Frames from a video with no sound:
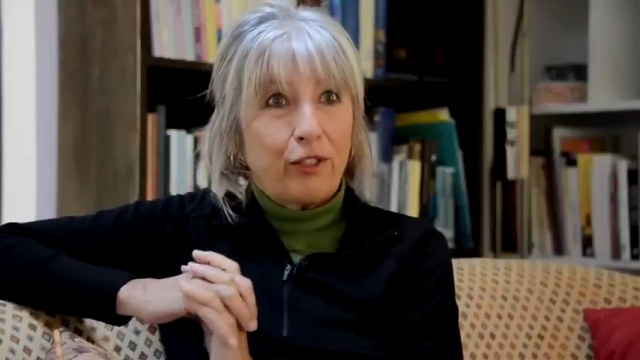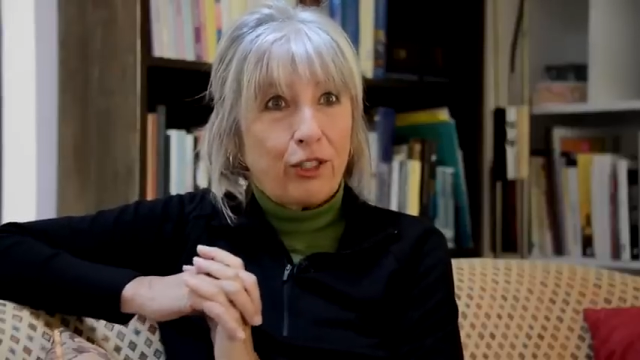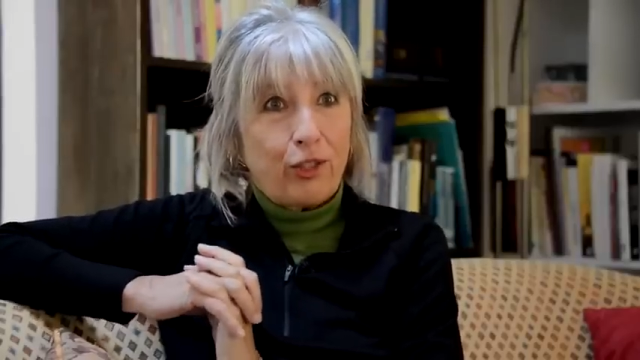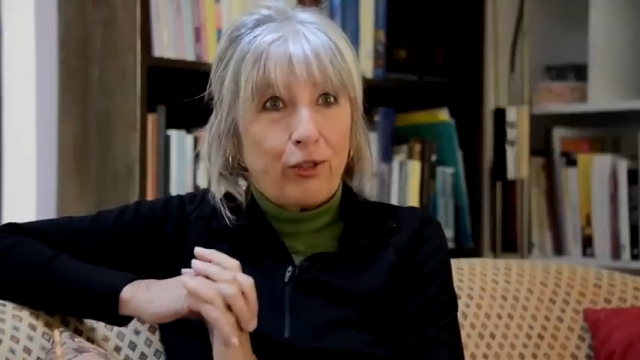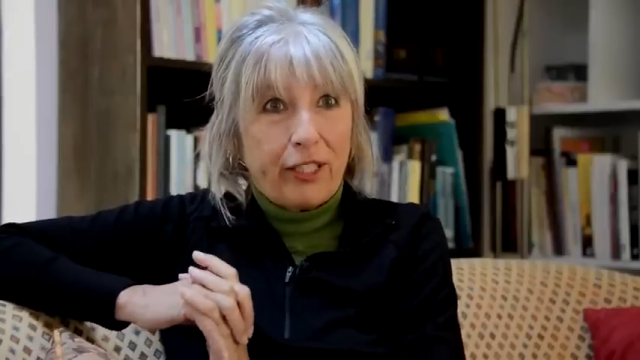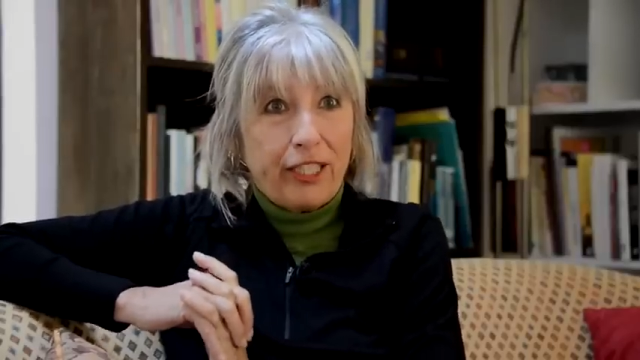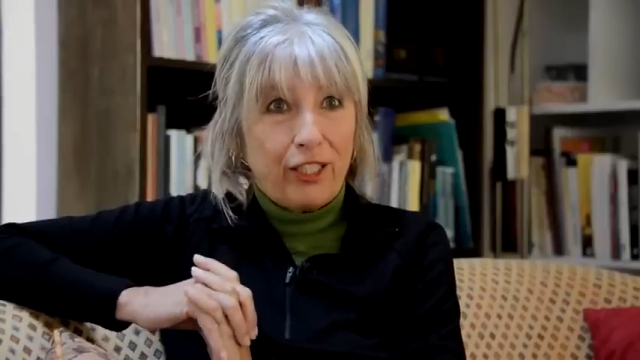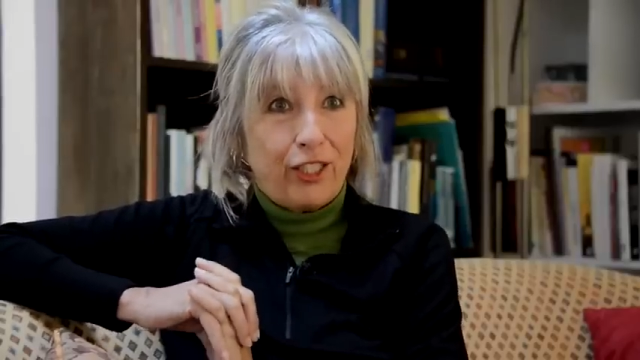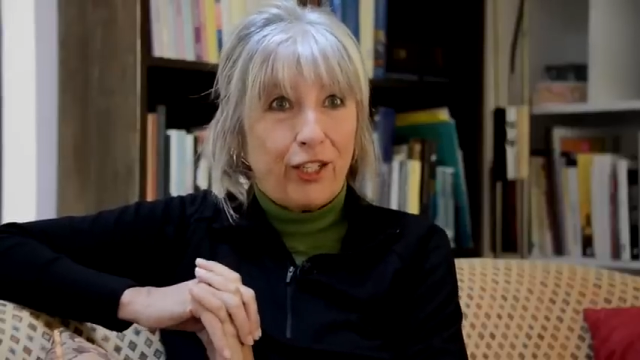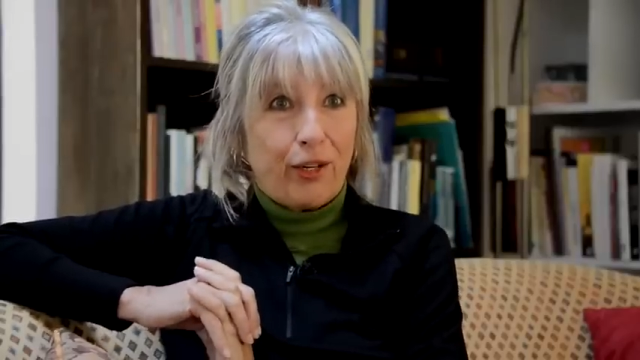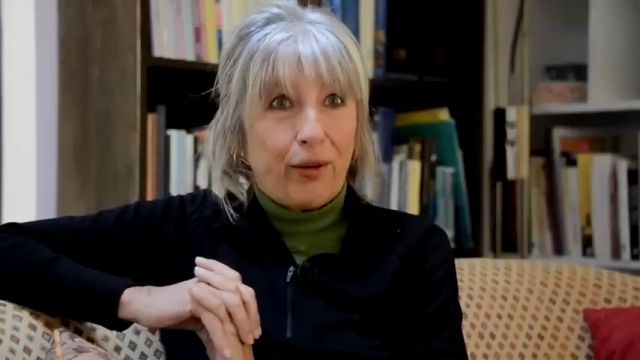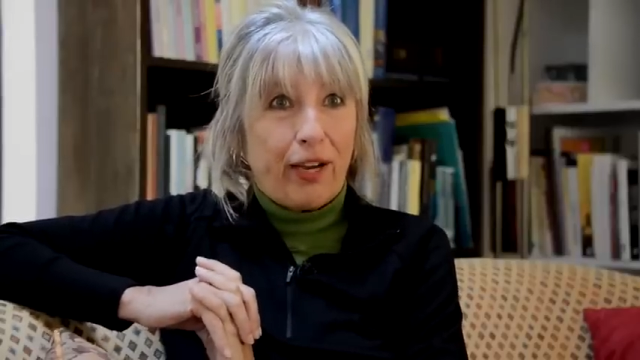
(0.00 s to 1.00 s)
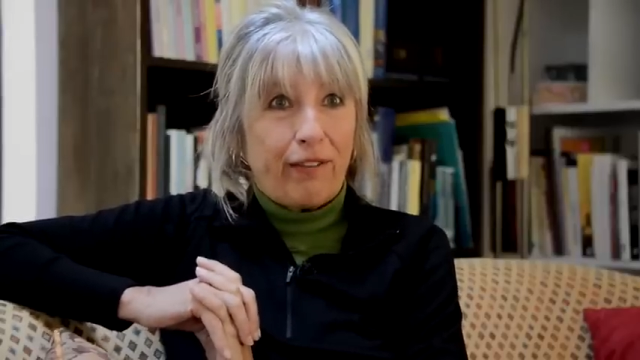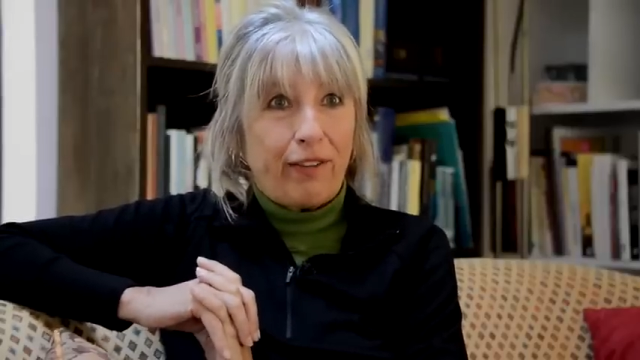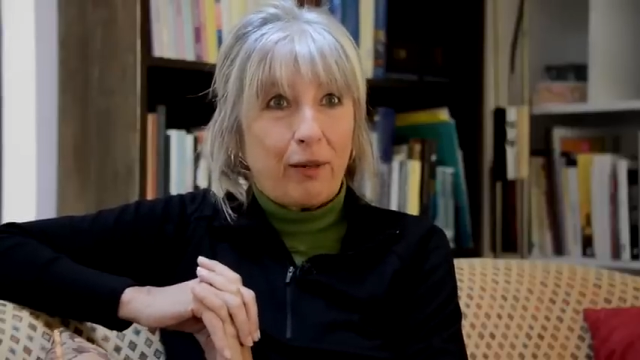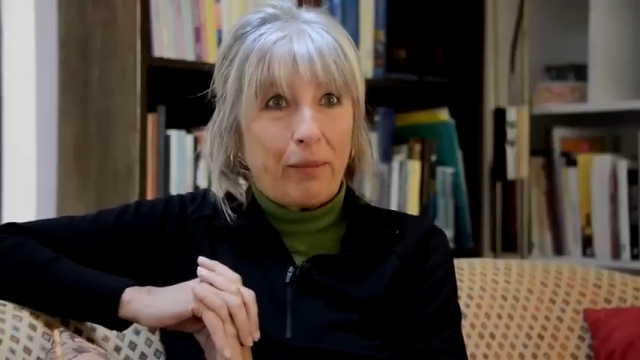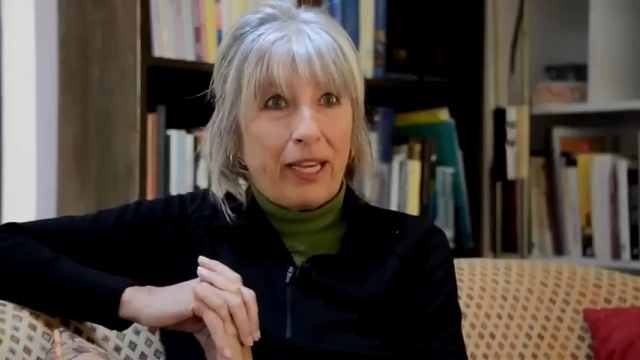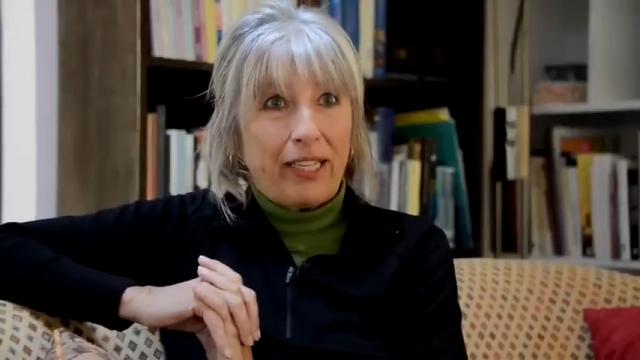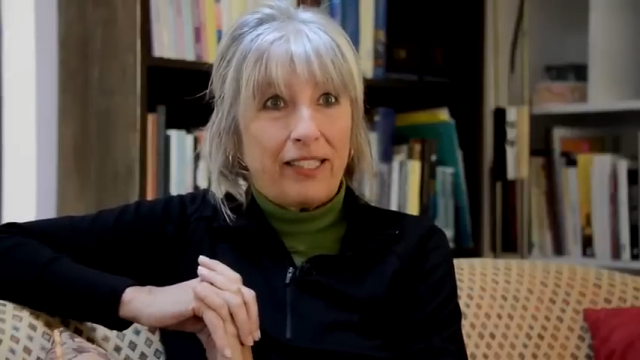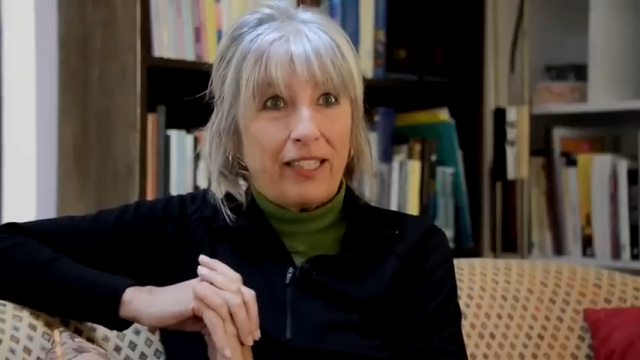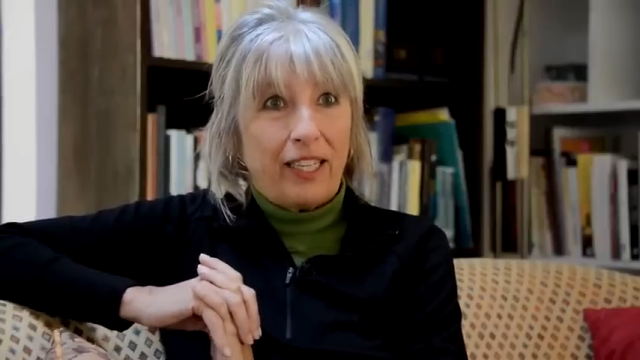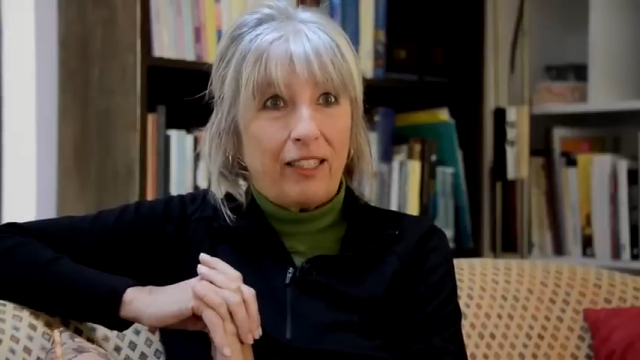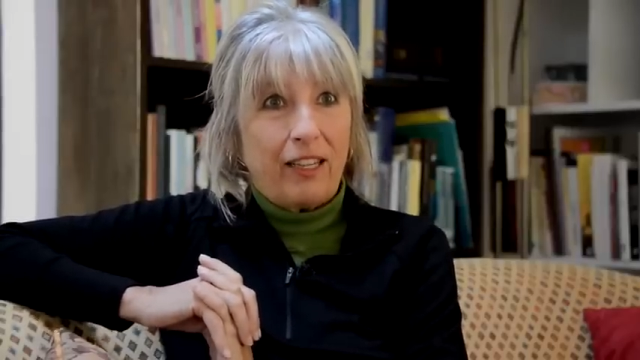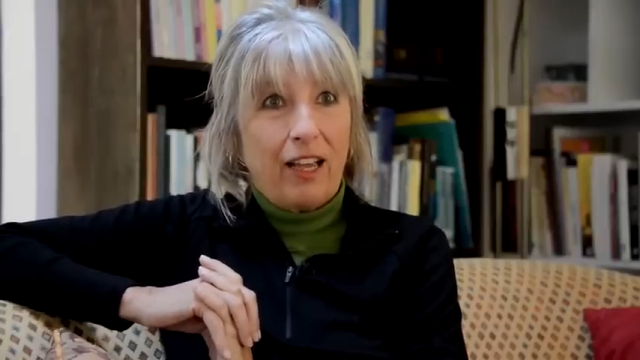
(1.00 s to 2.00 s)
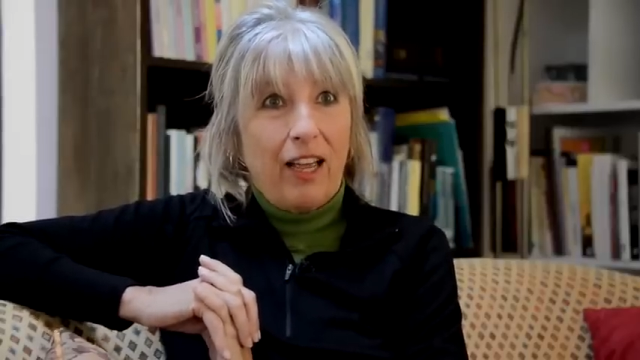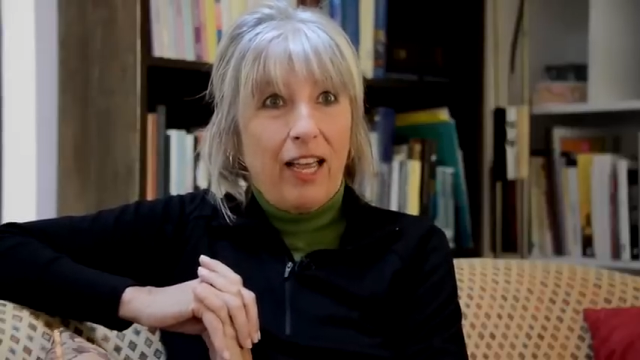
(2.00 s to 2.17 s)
Australian Geographic magazine.